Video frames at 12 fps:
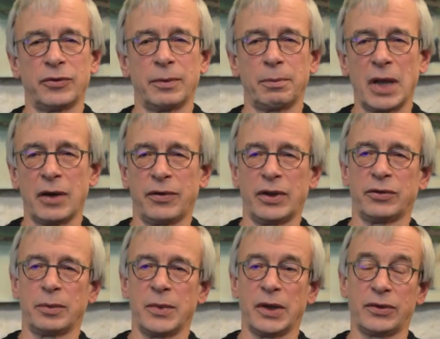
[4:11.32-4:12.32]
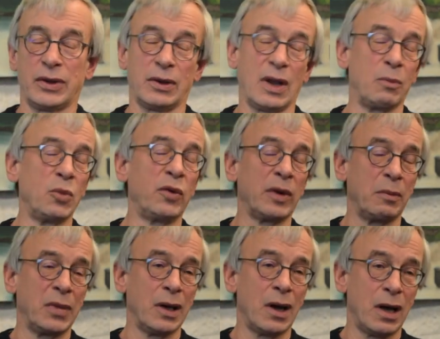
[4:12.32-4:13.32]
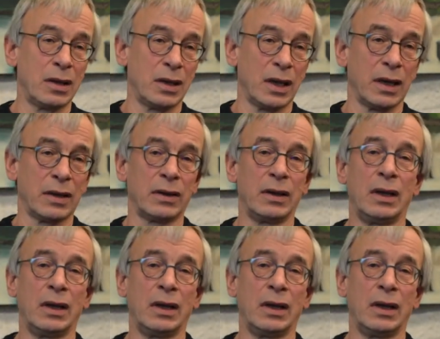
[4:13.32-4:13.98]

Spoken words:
benefits from this, and moving beyond that,